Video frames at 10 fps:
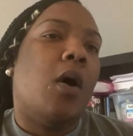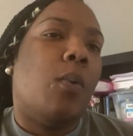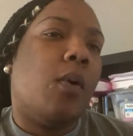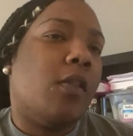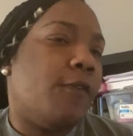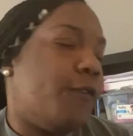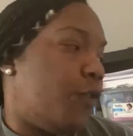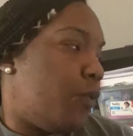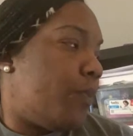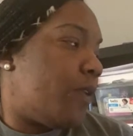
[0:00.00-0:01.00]
Will the
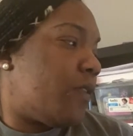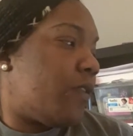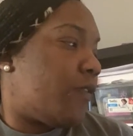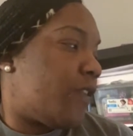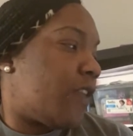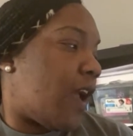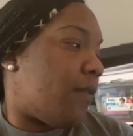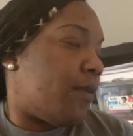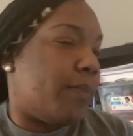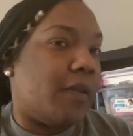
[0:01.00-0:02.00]
food business for
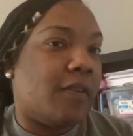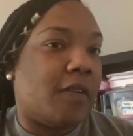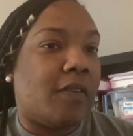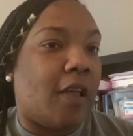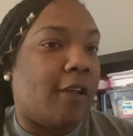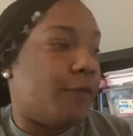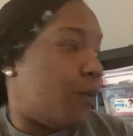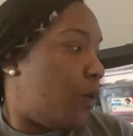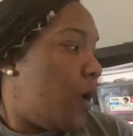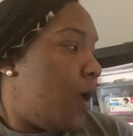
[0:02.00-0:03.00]
Sarah be
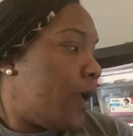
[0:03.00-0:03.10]
successful?